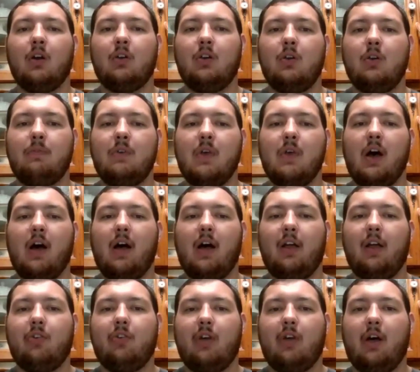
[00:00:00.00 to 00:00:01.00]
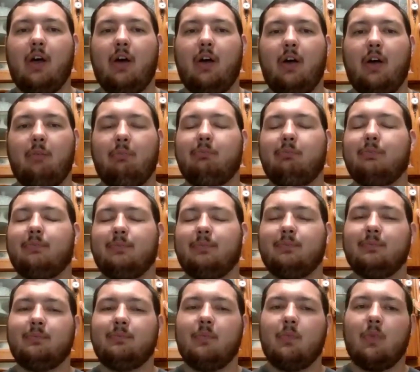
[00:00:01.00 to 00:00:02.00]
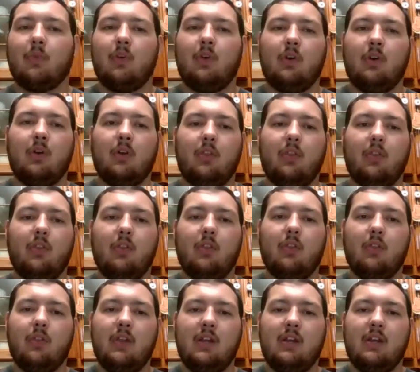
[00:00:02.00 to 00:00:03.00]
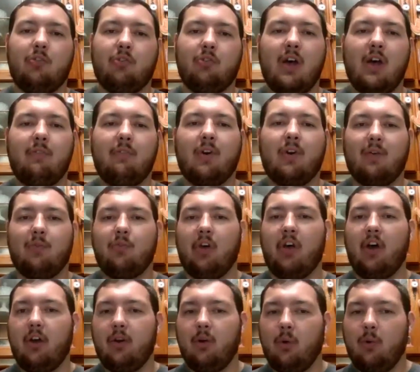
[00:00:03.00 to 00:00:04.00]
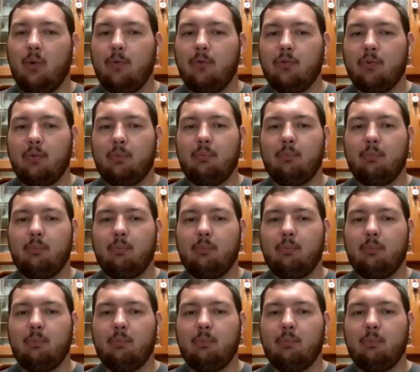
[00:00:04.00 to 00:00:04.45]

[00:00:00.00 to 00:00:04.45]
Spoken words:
You've got the discovering of tunnels